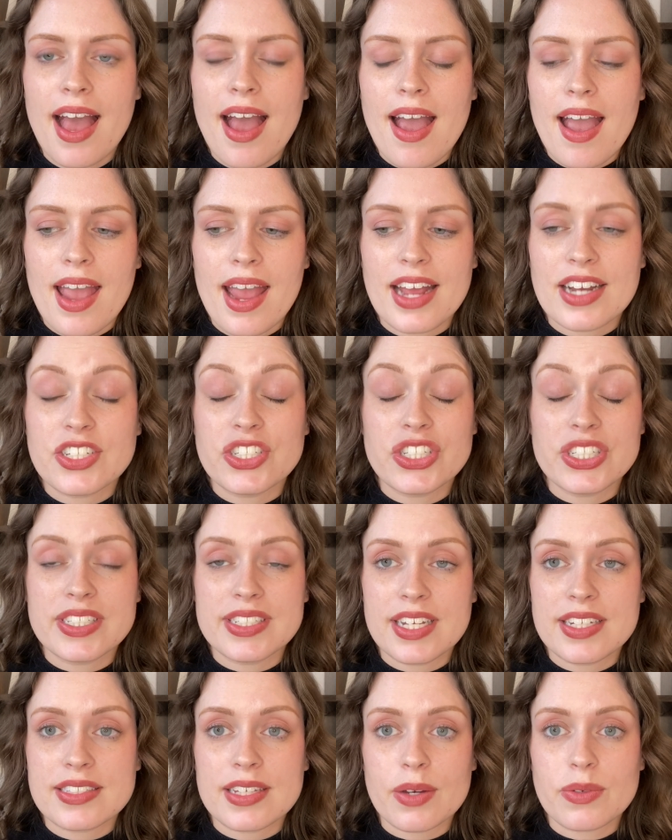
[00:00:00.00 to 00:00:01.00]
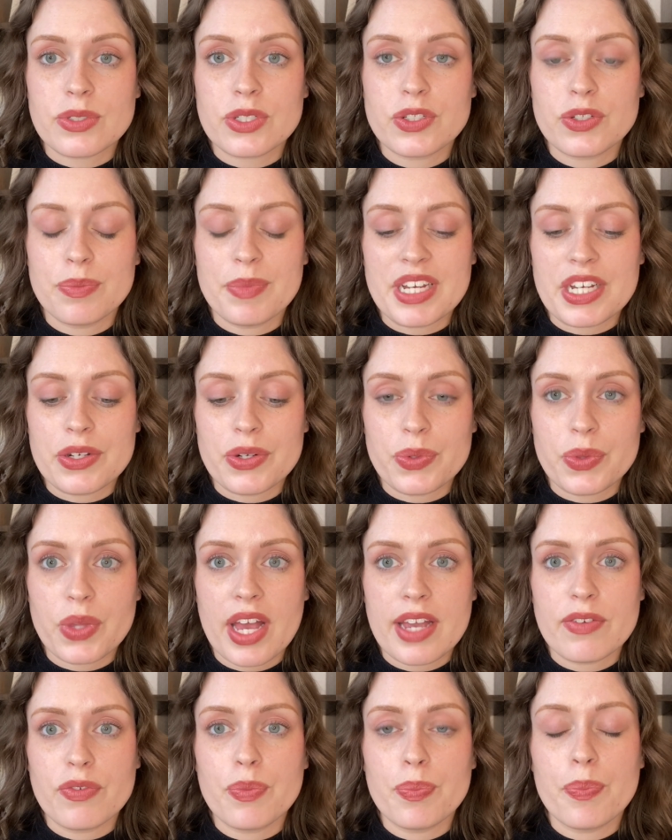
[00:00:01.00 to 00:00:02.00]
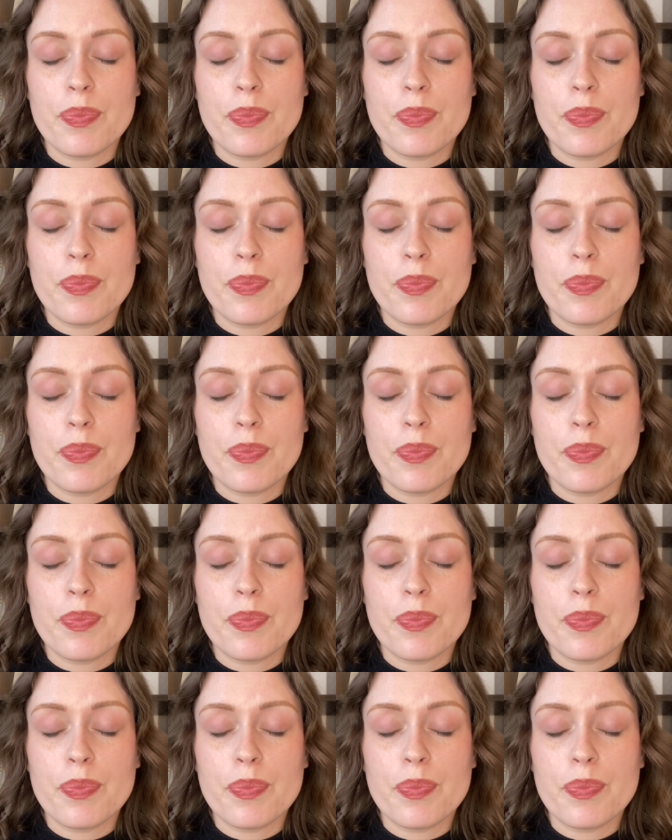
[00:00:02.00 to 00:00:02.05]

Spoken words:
and she sets out to make a new life.